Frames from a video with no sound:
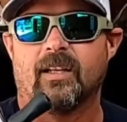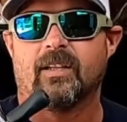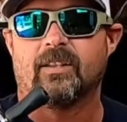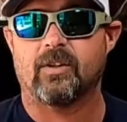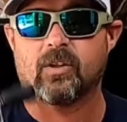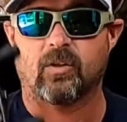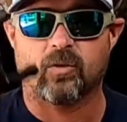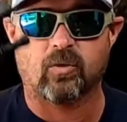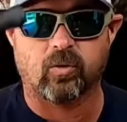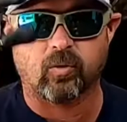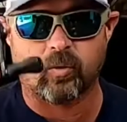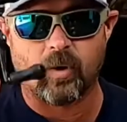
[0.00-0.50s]

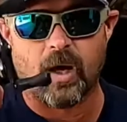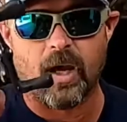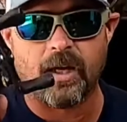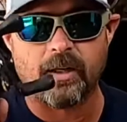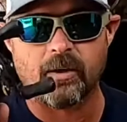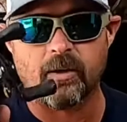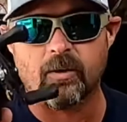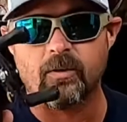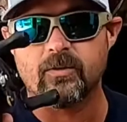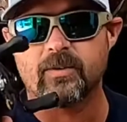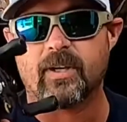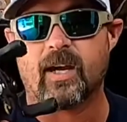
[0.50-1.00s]
The
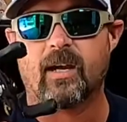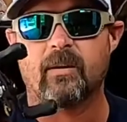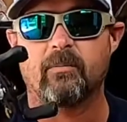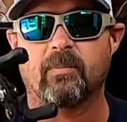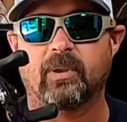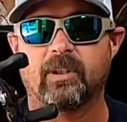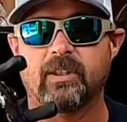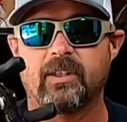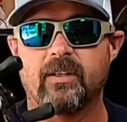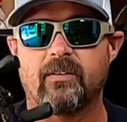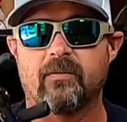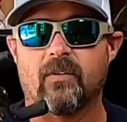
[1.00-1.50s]
Curados, I
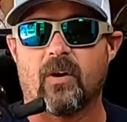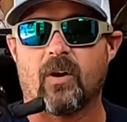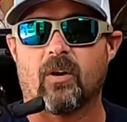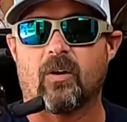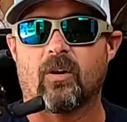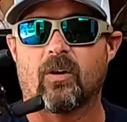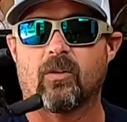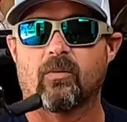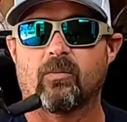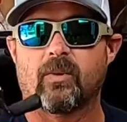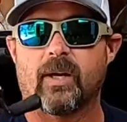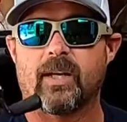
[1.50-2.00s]
believe,
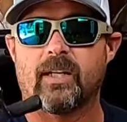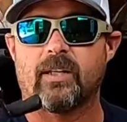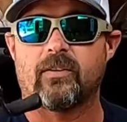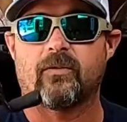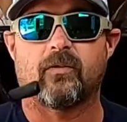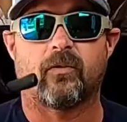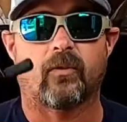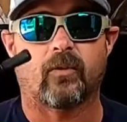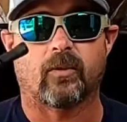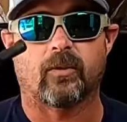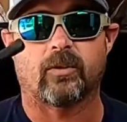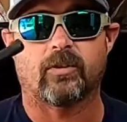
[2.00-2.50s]
are rated
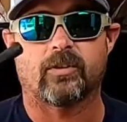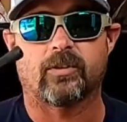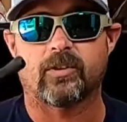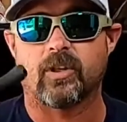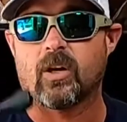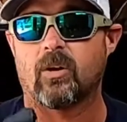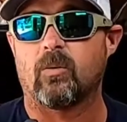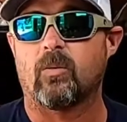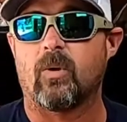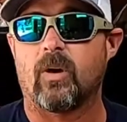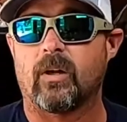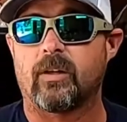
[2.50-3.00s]
for
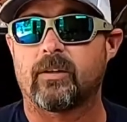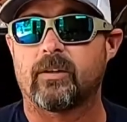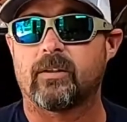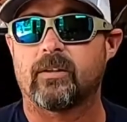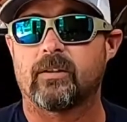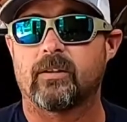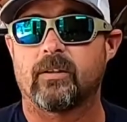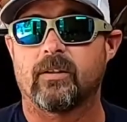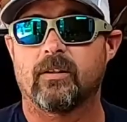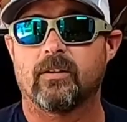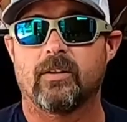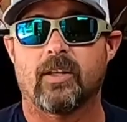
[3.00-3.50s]

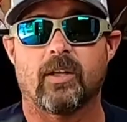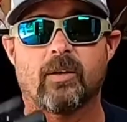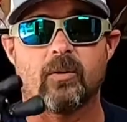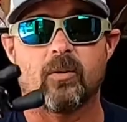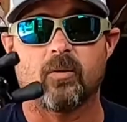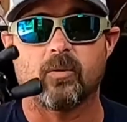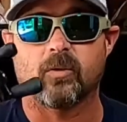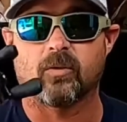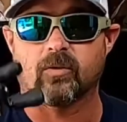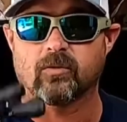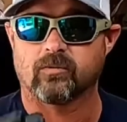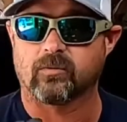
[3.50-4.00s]
saltwater. They
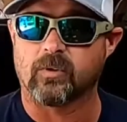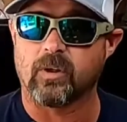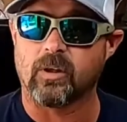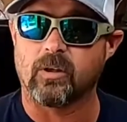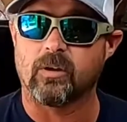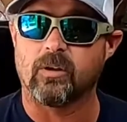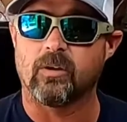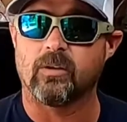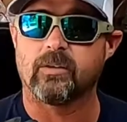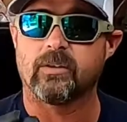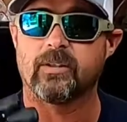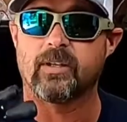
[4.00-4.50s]
don't
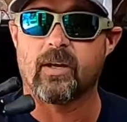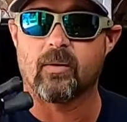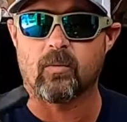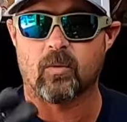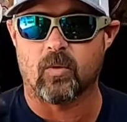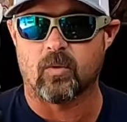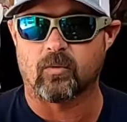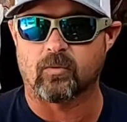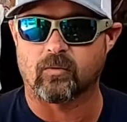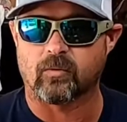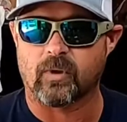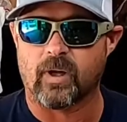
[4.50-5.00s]
corrode and they
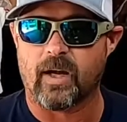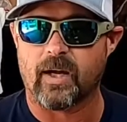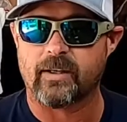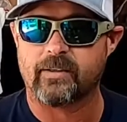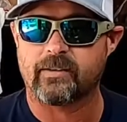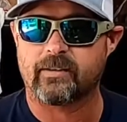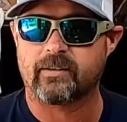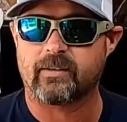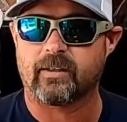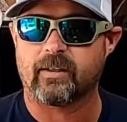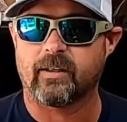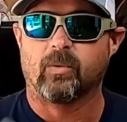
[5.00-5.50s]
won't
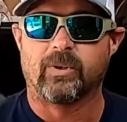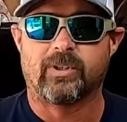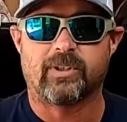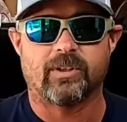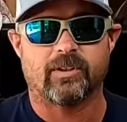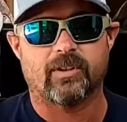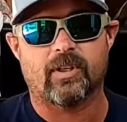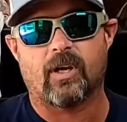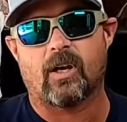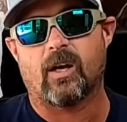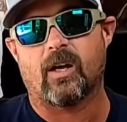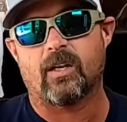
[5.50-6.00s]
rust, which
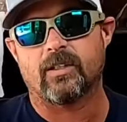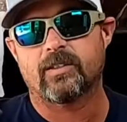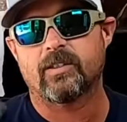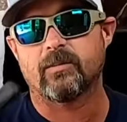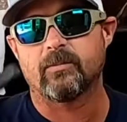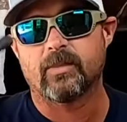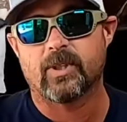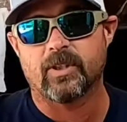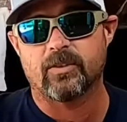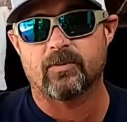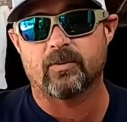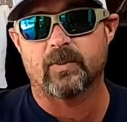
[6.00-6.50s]
is awesome
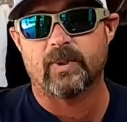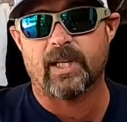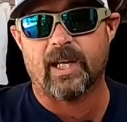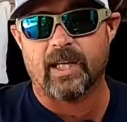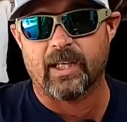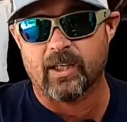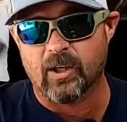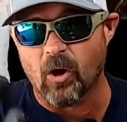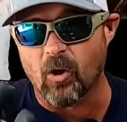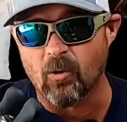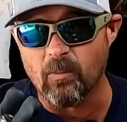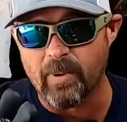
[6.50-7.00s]
because when I
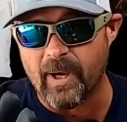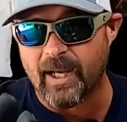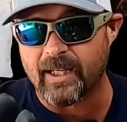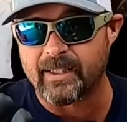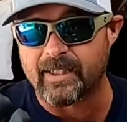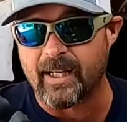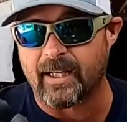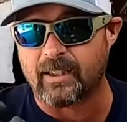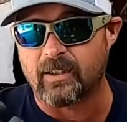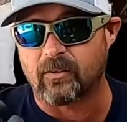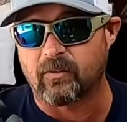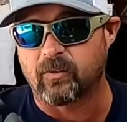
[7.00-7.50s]
go back
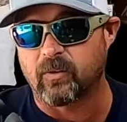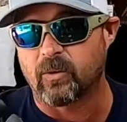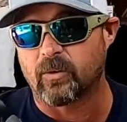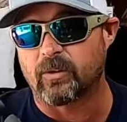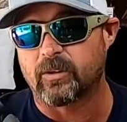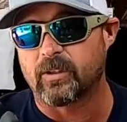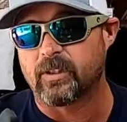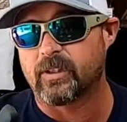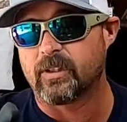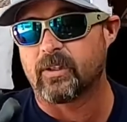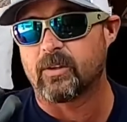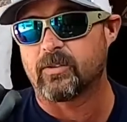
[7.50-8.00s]
down to
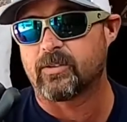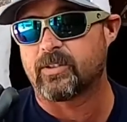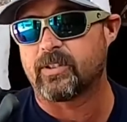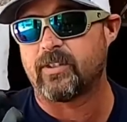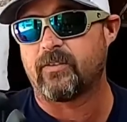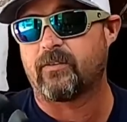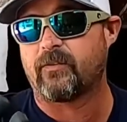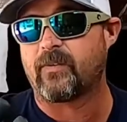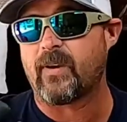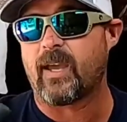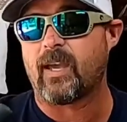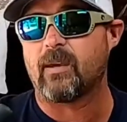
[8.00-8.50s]
Florida to go see
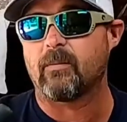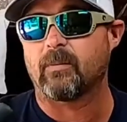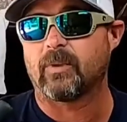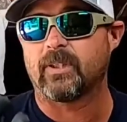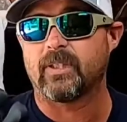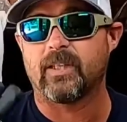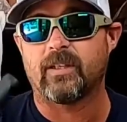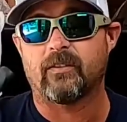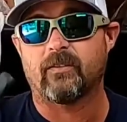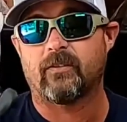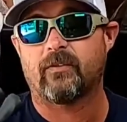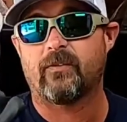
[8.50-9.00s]

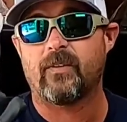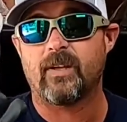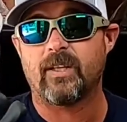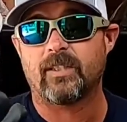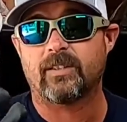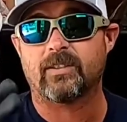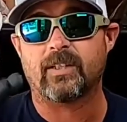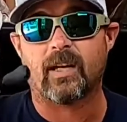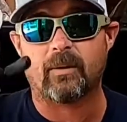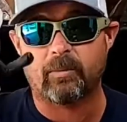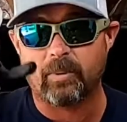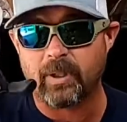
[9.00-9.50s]
family and
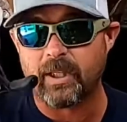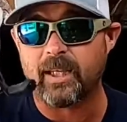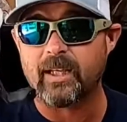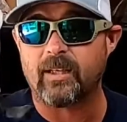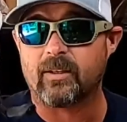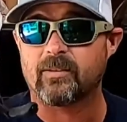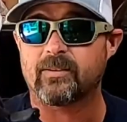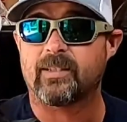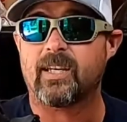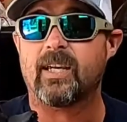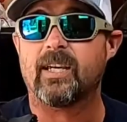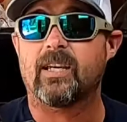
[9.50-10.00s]
fish, I plan
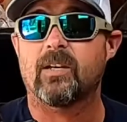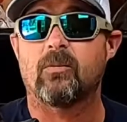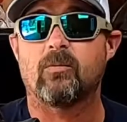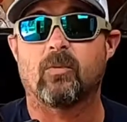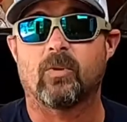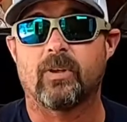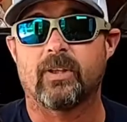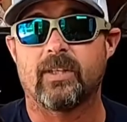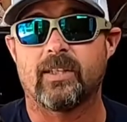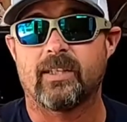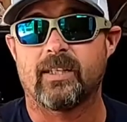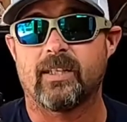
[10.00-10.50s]
on taking
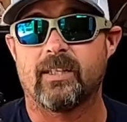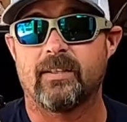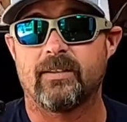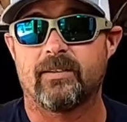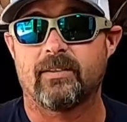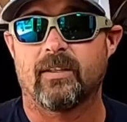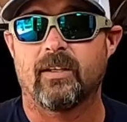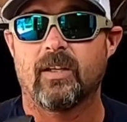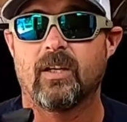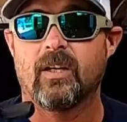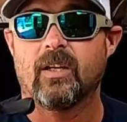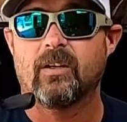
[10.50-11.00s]
one of
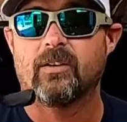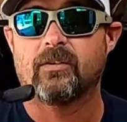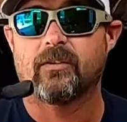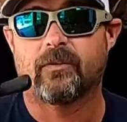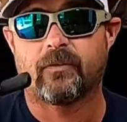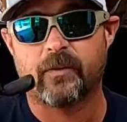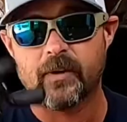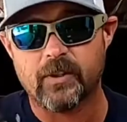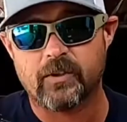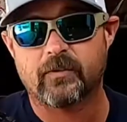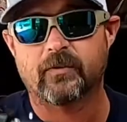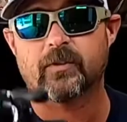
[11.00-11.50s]
these to
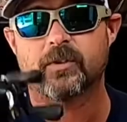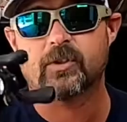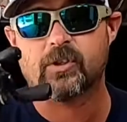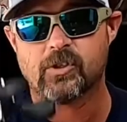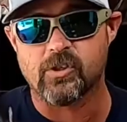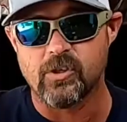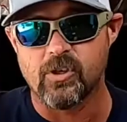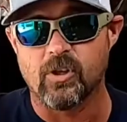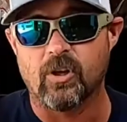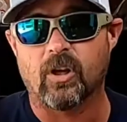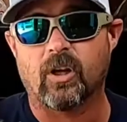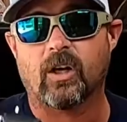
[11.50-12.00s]
fish for
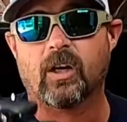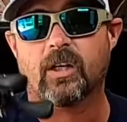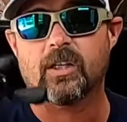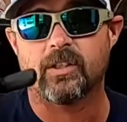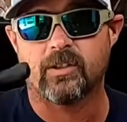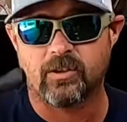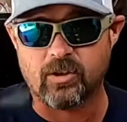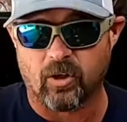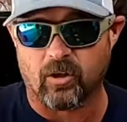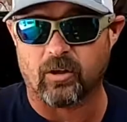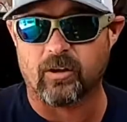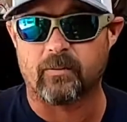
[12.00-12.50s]
snook
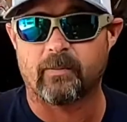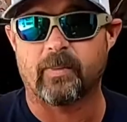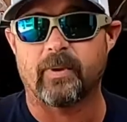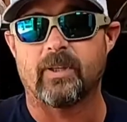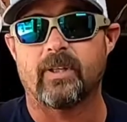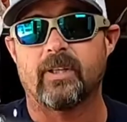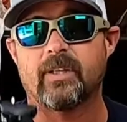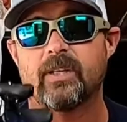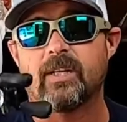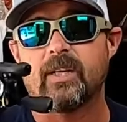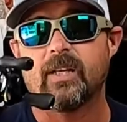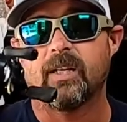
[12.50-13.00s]
and
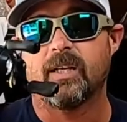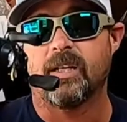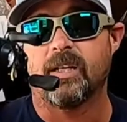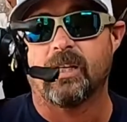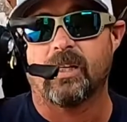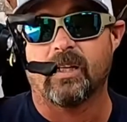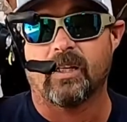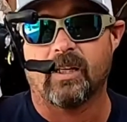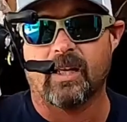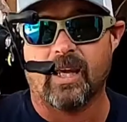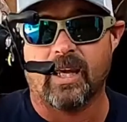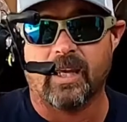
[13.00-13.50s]
tarpon
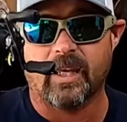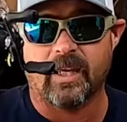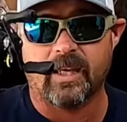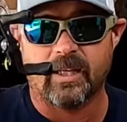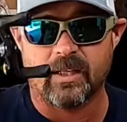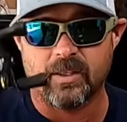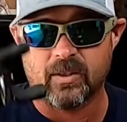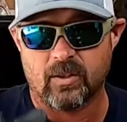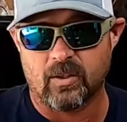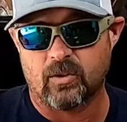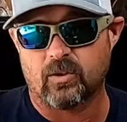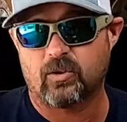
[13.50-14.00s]

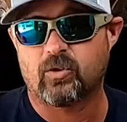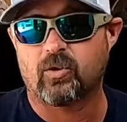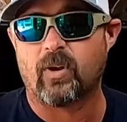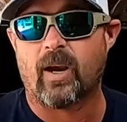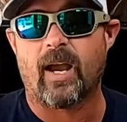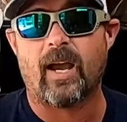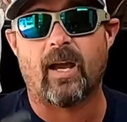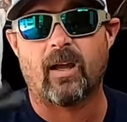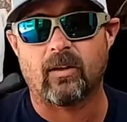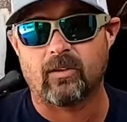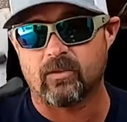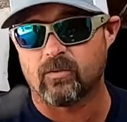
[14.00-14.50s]
and
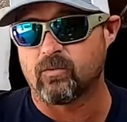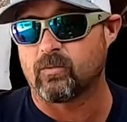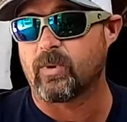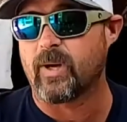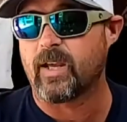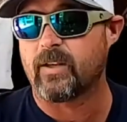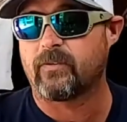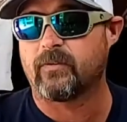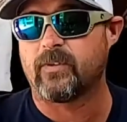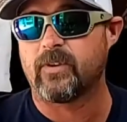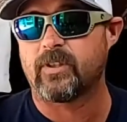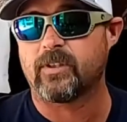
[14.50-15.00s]
trout and
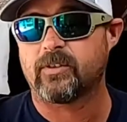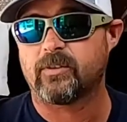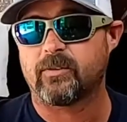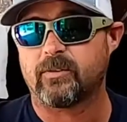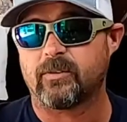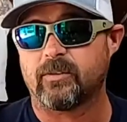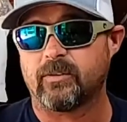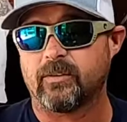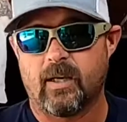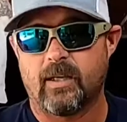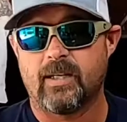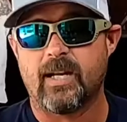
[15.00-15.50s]

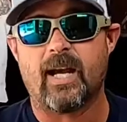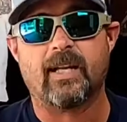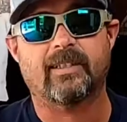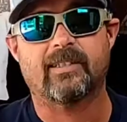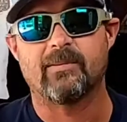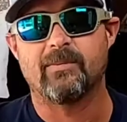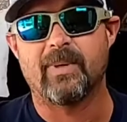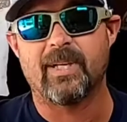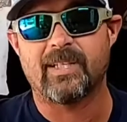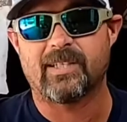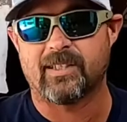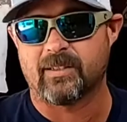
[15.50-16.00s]
redfish, and not
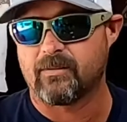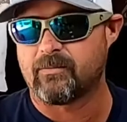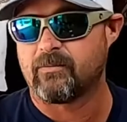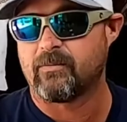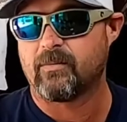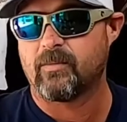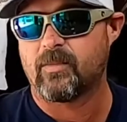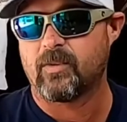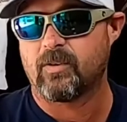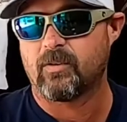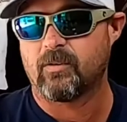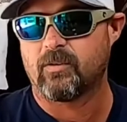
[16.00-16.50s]
to mention
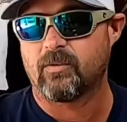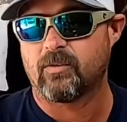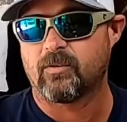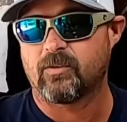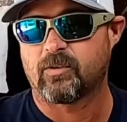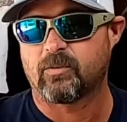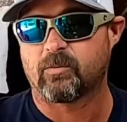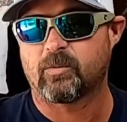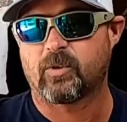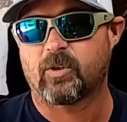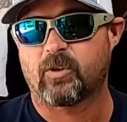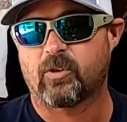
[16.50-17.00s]

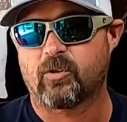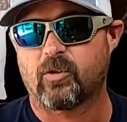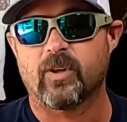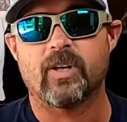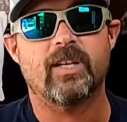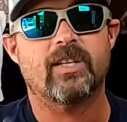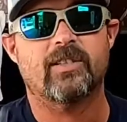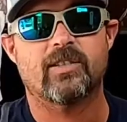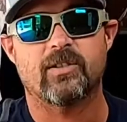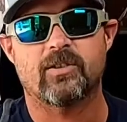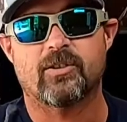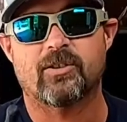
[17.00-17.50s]
some
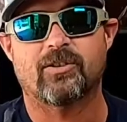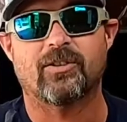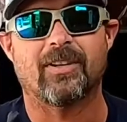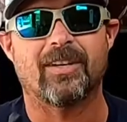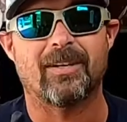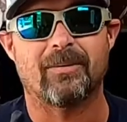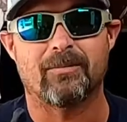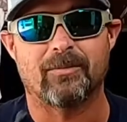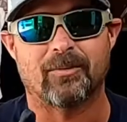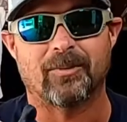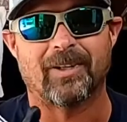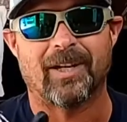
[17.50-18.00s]
creeks and
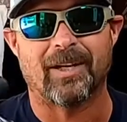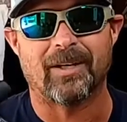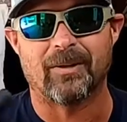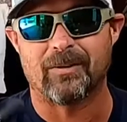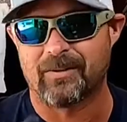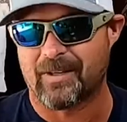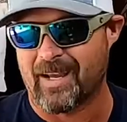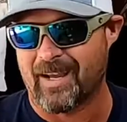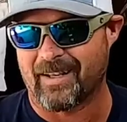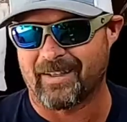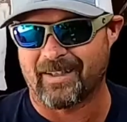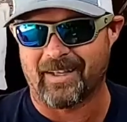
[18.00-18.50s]
streams when I go
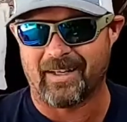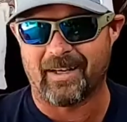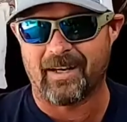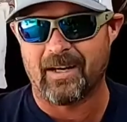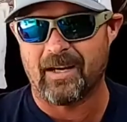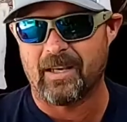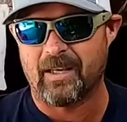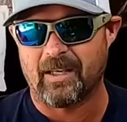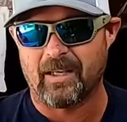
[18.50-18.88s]
down there.